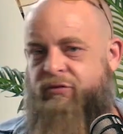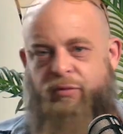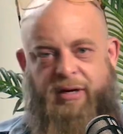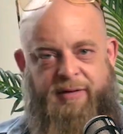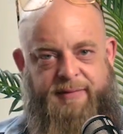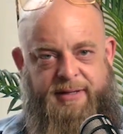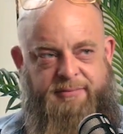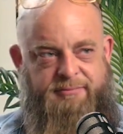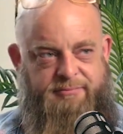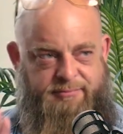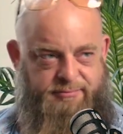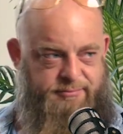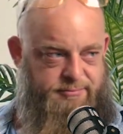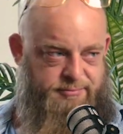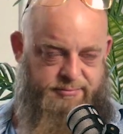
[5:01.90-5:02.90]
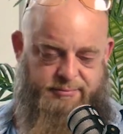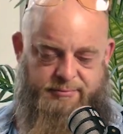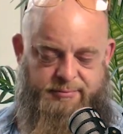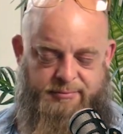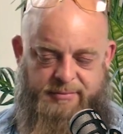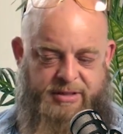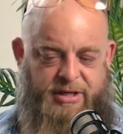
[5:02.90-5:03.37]
A great event,
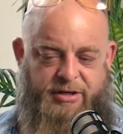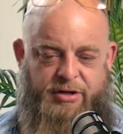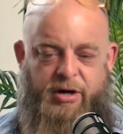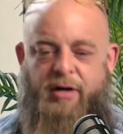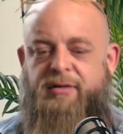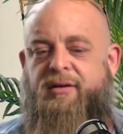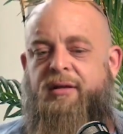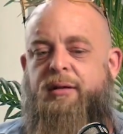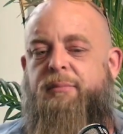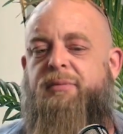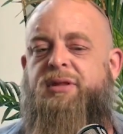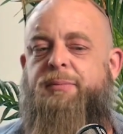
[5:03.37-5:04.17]
not knock to them.